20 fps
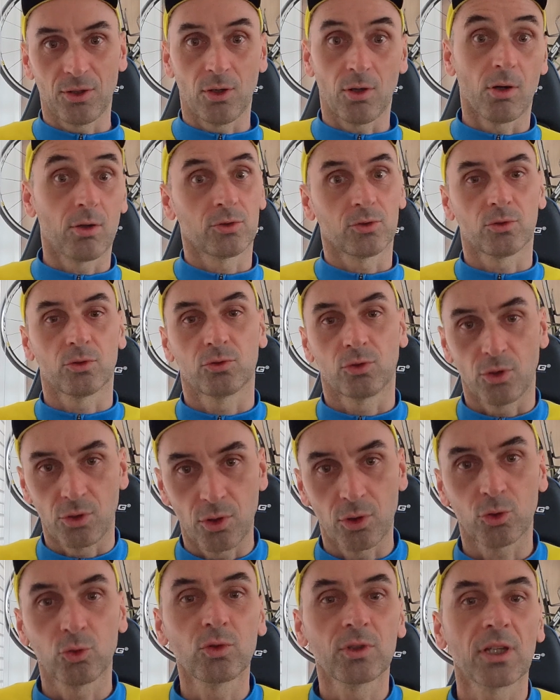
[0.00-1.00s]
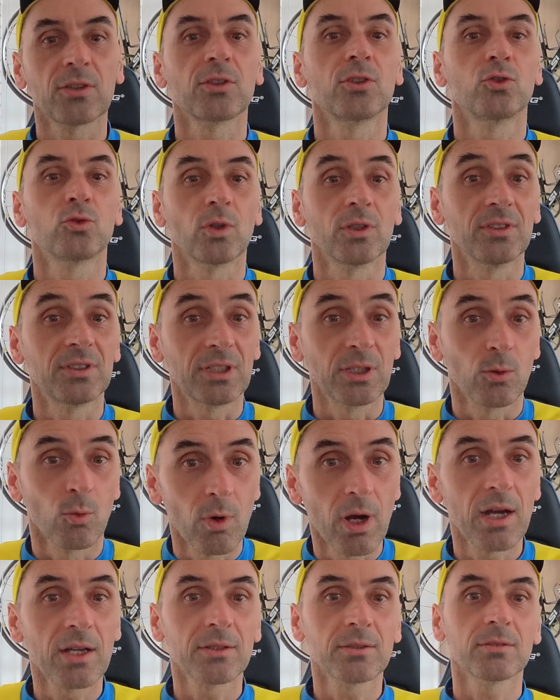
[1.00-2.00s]
year, uh, the year
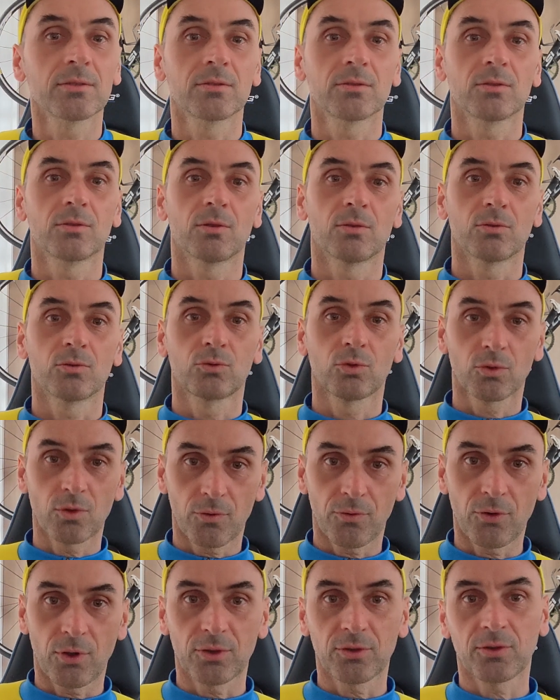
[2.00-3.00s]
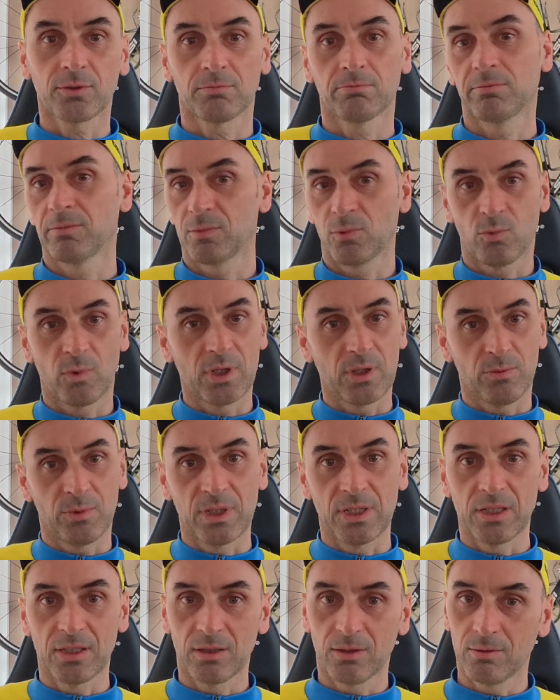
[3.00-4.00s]
2021 Tour de France, win
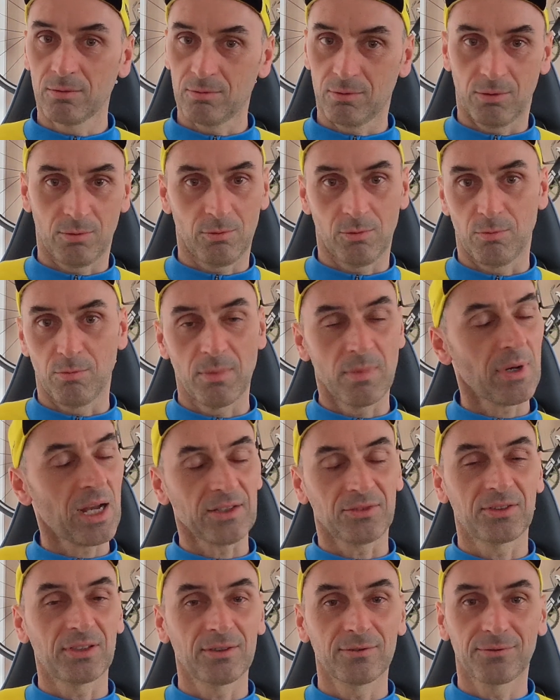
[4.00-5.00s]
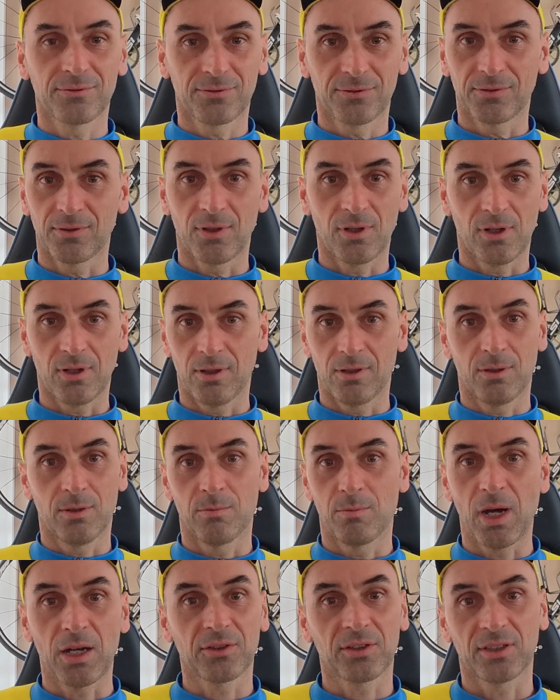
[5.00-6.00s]
winning massive uh,
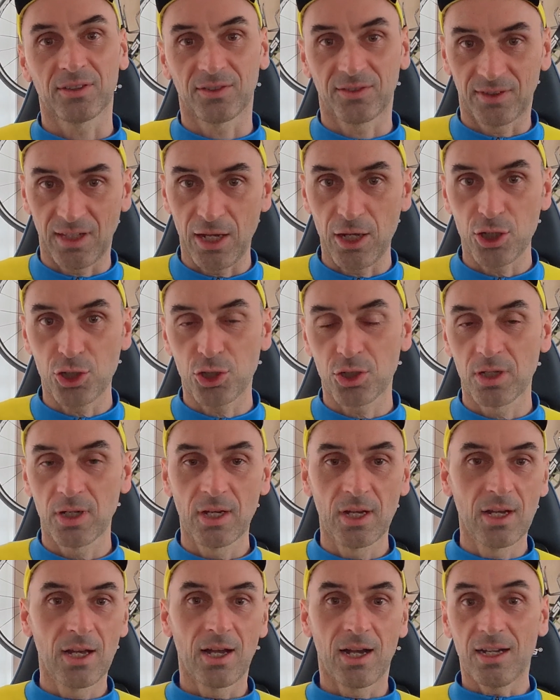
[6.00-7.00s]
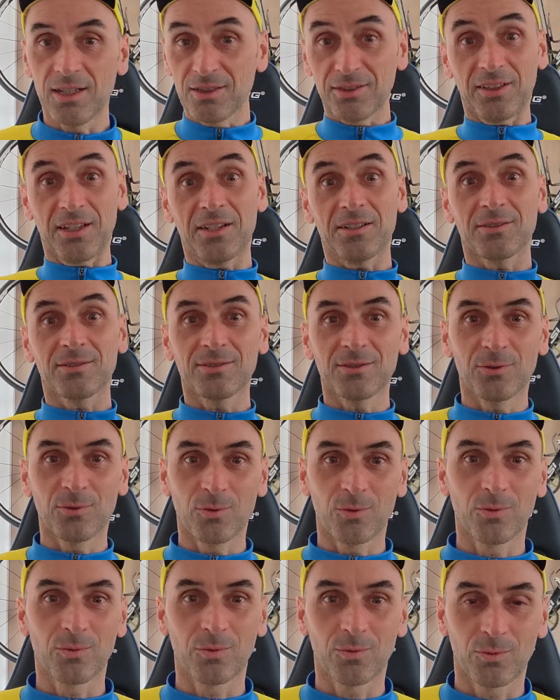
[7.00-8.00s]
mountain stage, and then
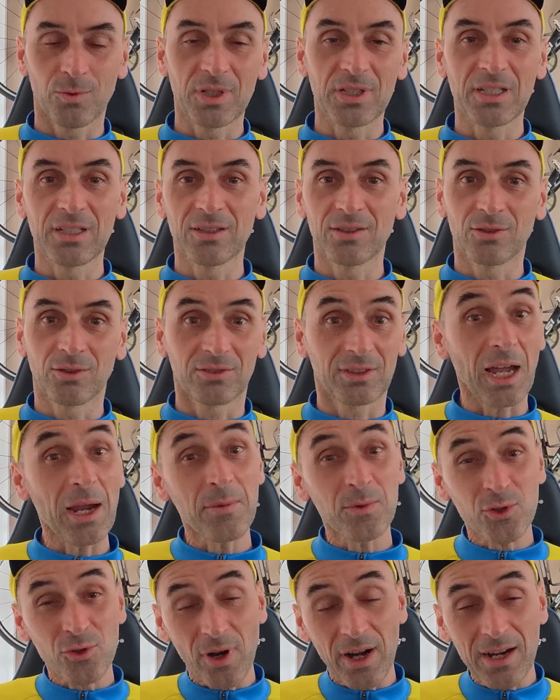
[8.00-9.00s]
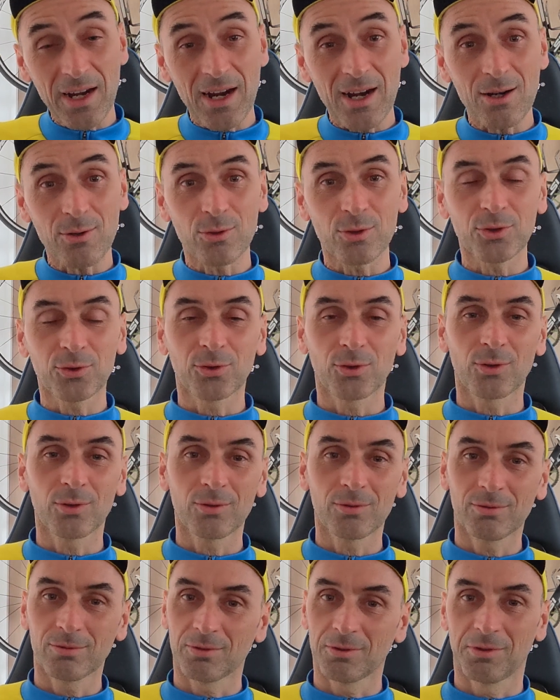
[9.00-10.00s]
winning the time trial
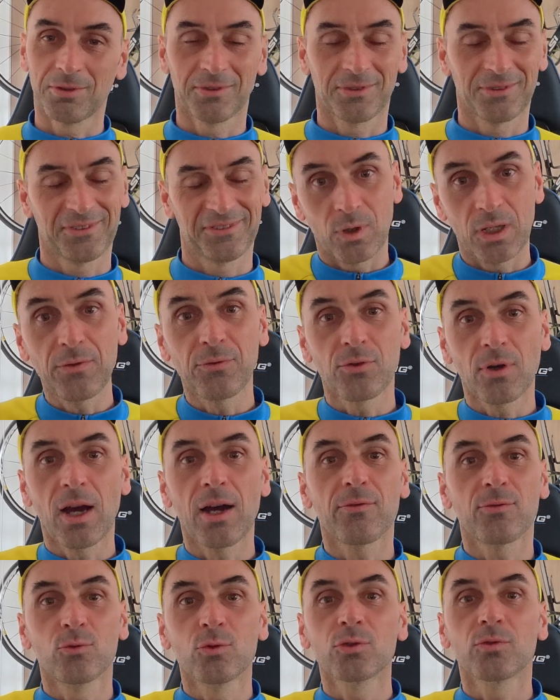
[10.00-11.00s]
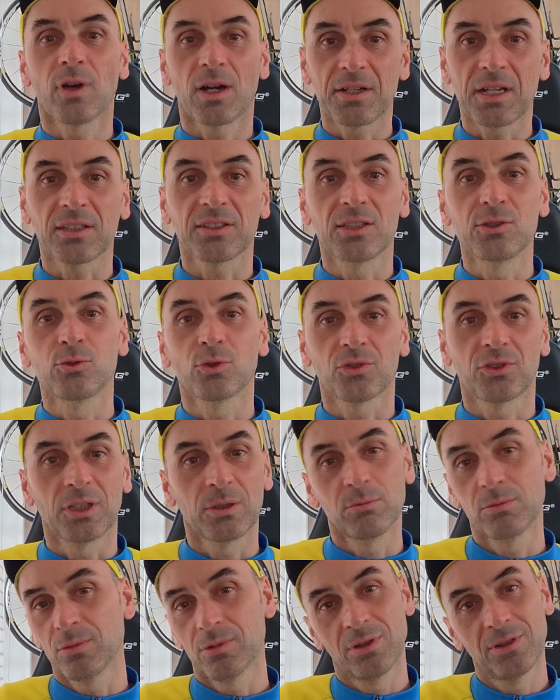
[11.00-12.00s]
also. If you have Wout van Aert in your
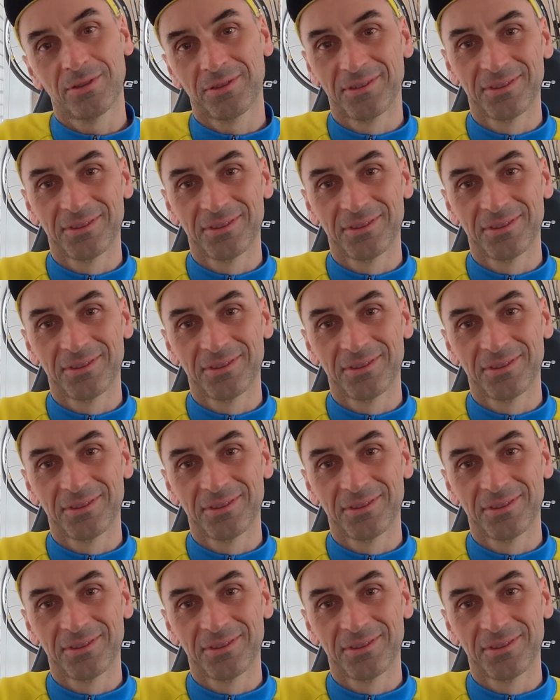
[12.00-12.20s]
team,